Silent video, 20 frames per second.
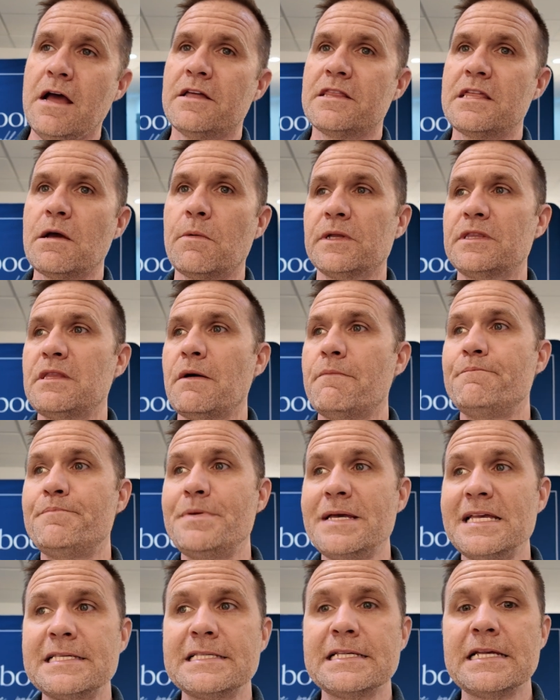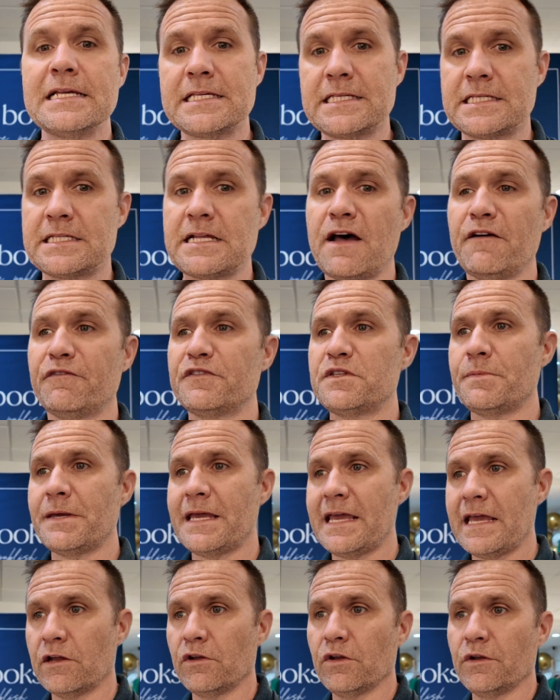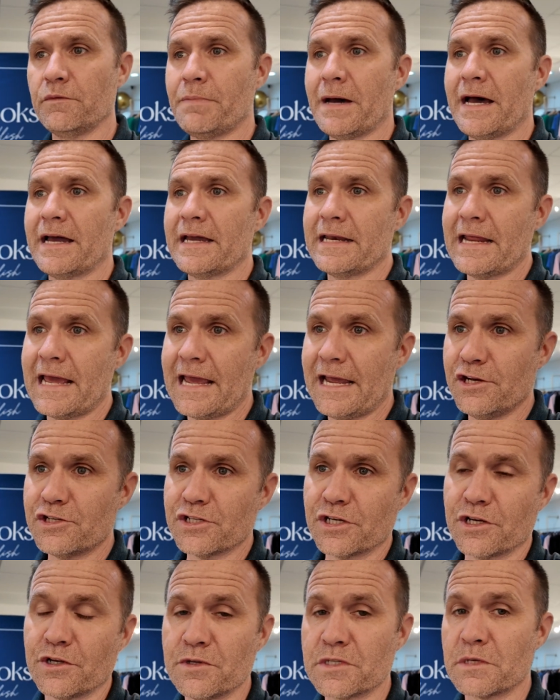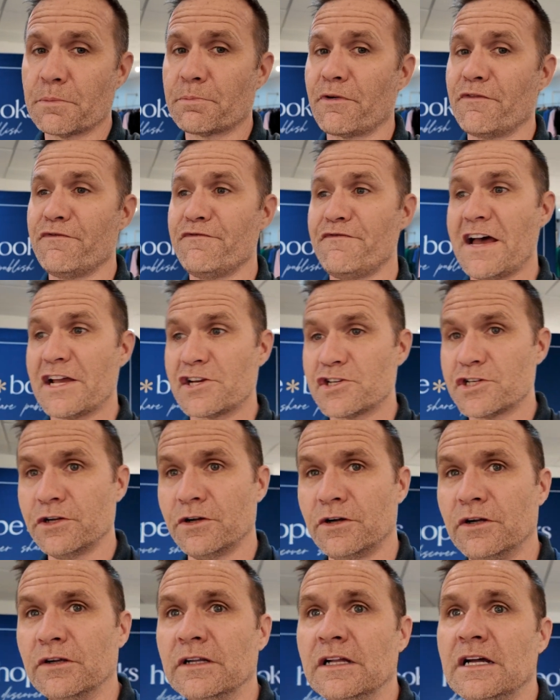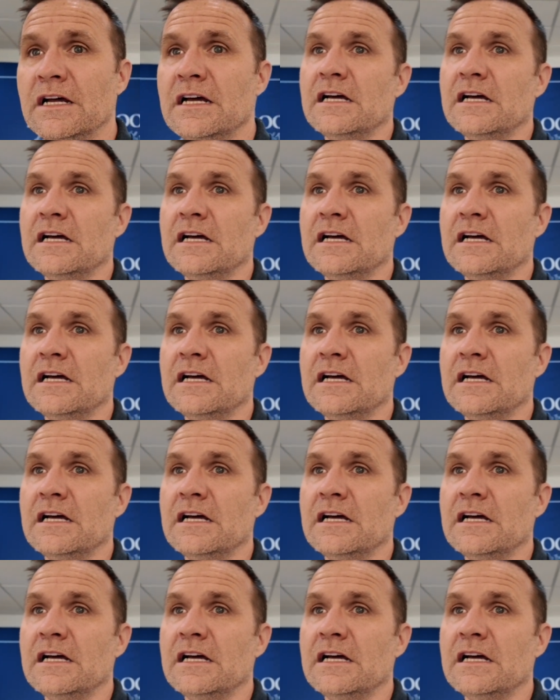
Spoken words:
They want the business stuff to be handled by an agent who's a professional,